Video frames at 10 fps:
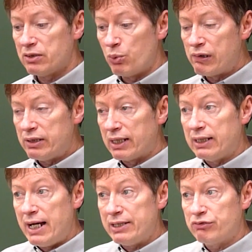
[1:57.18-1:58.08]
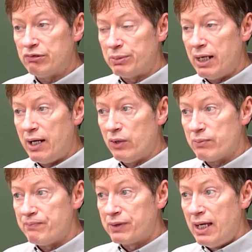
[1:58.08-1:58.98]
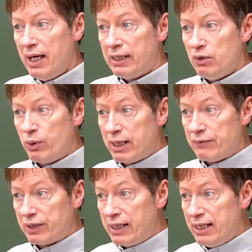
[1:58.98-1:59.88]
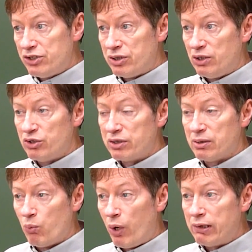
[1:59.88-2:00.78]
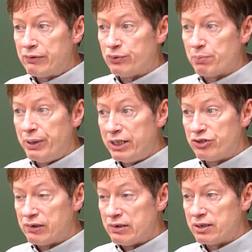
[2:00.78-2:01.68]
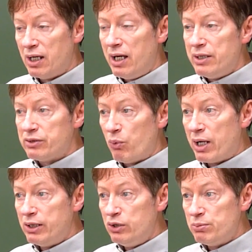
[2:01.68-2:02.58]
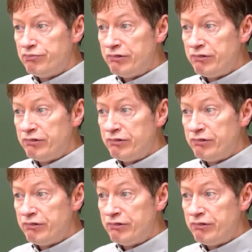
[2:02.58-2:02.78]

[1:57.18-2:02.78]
So we're in the classroom now. You went on vacation, you took some wonderful pictures. So why don't you